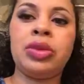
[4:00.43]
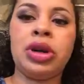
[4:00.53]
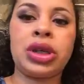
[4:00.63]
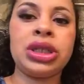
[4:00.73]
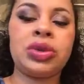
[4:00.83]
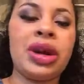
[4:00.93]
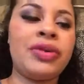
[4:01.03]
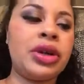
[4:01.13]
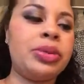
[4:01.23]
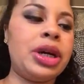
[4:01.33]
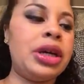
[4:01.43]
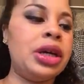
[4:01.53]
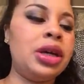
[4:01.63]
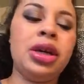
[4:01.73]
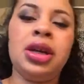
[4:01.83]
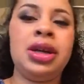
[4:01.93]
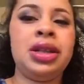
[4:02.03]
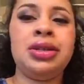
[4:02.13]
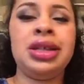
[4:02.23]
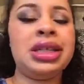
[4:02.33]
Walgreens, wherever, but
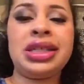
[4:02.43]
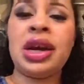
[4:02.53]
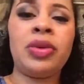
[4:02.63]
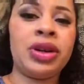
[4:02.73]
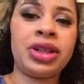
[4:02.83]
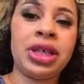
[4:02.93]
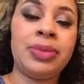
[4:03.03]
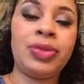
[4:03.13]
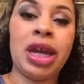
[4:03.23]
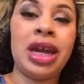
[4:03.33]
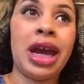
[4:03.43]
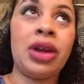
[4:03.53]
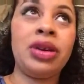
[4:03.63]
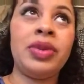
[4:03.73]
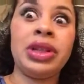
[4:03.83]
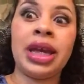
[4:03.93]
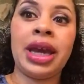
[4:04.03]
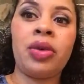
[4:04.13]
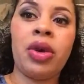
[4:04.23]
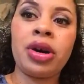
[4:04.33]
it's not worth it. And I don't even
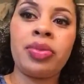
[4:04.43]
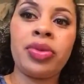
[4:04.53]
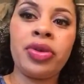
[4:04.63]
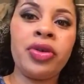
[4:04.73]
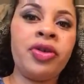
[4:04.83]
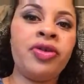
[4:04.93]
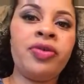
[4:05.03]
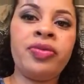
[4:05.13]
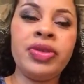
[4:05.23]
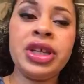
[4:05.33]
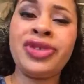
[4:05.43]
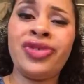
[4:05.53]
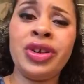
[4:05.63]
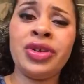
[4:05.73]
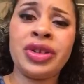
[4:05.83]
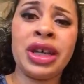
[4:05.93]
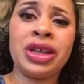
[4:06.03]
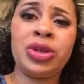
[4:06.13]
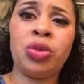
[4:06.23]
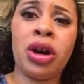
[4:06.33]
like waterproof. This feels like
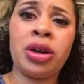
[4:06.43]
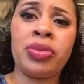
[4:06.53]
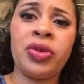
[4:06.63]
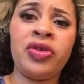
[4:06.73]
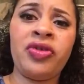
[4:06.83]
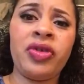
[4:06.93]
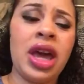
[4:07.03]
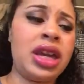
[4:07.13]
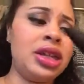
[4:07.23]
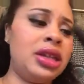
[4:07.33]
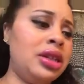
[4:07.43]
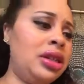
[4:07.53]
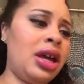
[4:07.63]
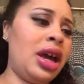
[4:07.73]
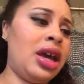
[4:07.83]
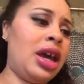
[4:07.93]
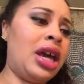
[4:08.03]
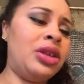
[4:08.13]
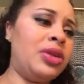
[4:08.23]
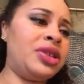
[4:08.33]
it's waterproof, and
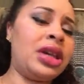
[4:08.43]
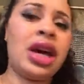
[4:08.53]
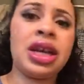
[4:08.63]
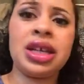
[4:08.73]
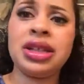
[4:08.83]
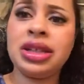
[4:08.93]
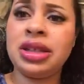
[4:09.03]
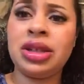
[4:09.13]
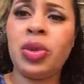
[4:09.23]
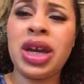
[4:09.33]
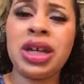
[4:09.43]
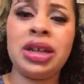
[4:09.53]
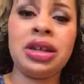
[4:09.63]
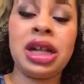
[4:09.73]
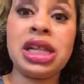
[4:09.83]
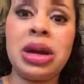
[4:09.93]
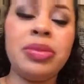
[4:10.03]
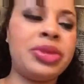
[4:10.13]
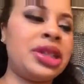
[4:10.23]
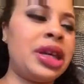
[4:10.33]
I know it's not, because the way it
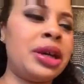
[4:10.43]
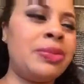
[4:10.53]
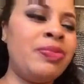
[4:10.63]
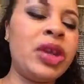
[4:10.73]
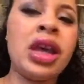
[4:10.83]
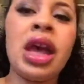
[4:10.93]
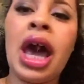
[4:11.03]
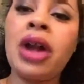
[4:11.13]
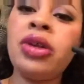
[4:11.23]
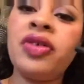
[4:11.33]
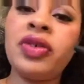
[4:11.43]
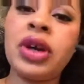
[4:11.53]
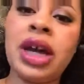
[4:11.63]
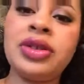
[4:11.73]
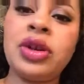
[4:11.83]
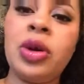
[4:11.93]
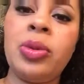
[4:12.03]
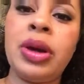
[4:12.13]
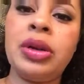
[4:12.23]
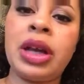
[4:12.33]
clumps, like, I don't know if you guys know,
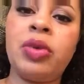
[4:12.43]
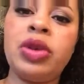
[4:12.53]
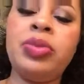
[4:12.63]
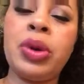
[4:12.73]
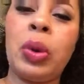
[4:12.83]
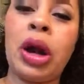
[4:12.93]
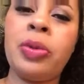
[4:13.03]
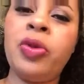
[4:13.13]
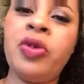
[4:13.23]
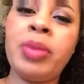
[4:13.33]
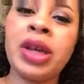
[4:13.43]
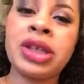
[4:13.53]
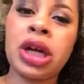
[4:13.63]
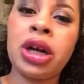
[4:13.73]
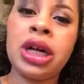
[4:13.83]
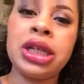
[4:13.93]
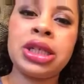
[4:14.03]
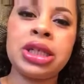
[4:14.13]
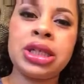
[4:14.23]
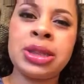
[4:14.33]
but like when you put waterproof mascara, it
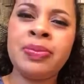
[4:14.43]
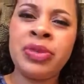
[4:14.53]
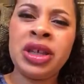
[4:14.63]
just